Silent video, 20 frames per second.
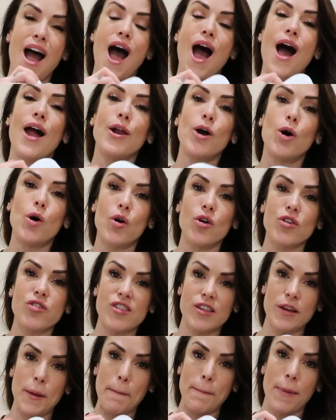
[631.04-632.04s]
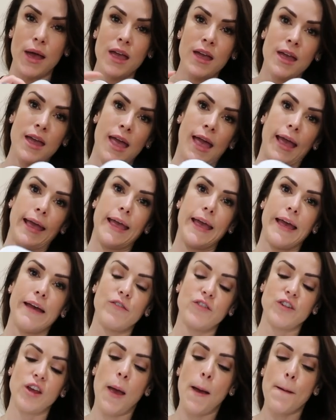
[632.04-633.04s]
an awesome
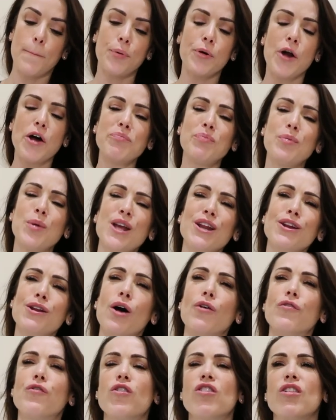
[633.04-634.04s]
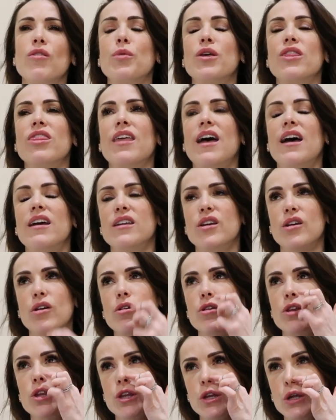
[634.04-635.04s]
gift. Probably not for someone that
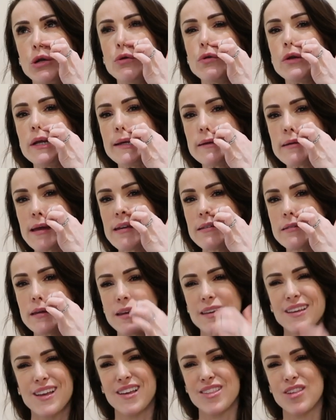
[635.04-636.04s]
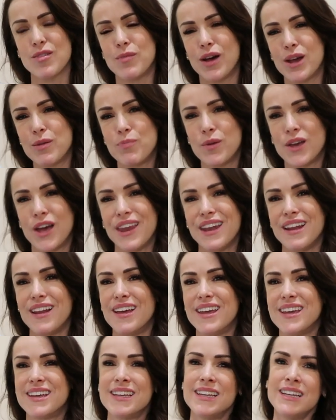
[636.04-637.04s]
you're newly dating because it might be kind of
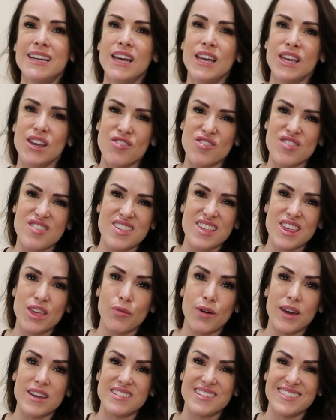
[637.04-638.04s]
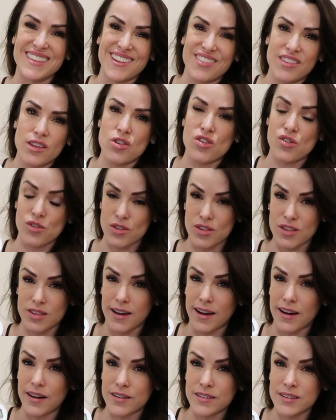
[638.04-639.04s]
like you're insinuating that they should
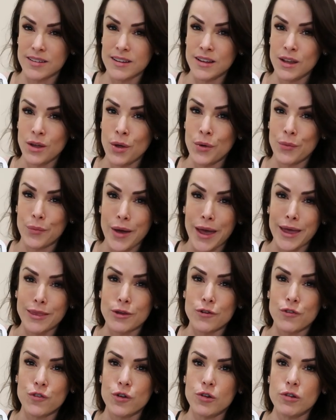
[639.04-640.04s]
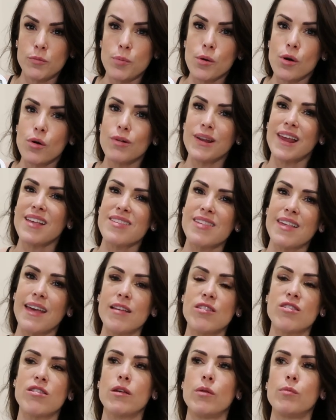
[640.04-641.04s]
start weighing their food but let's
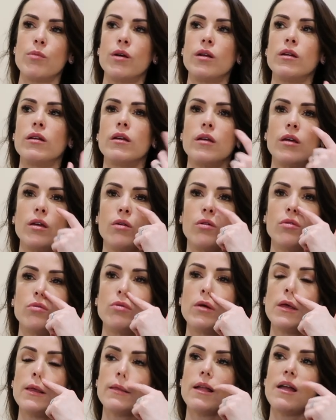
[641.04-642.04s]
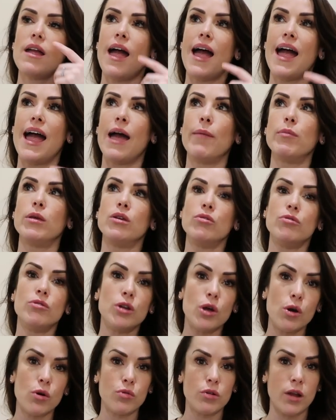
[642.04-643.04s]
say it's someone who um, you
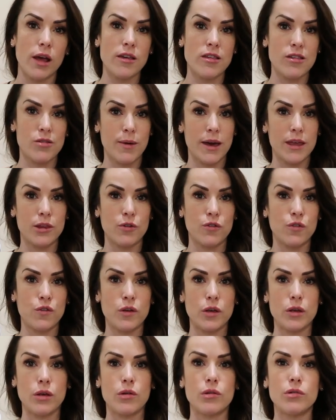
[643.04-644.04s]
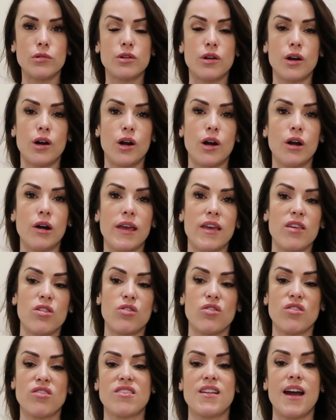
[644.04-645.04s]
know likes to weigh their food or is
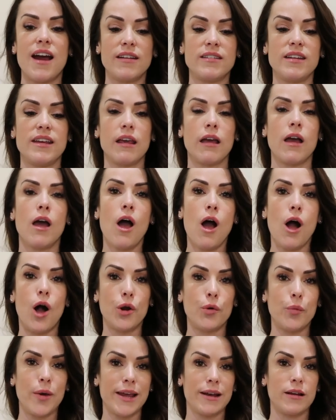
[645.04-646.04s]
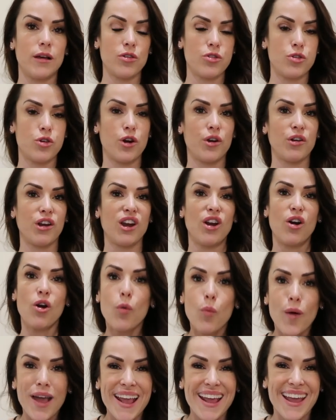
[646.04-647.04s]
just starting on a weight loss journey or
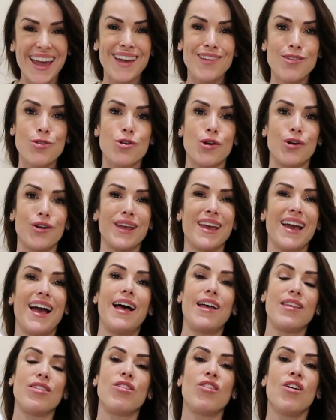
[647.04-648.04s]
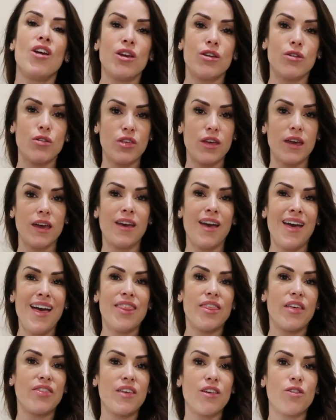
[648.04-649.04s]
a weight gain journey and you think
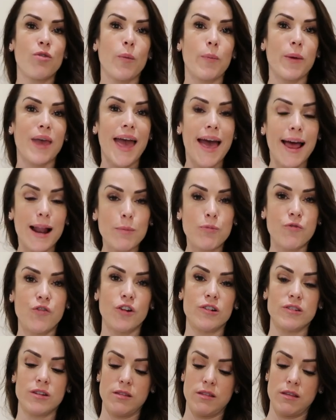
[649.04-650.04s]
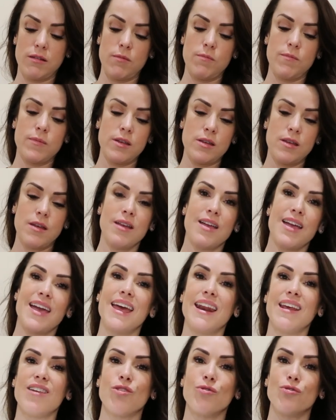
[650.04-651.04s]
that this will be helpful to them
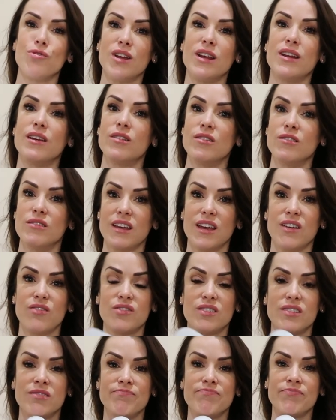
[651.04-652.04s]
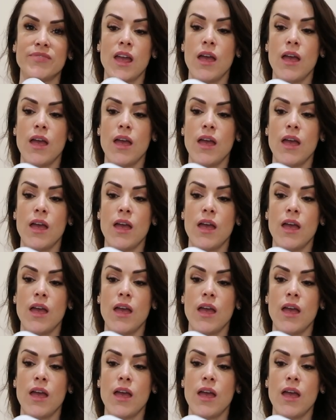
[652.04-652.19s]
it is a really cool gift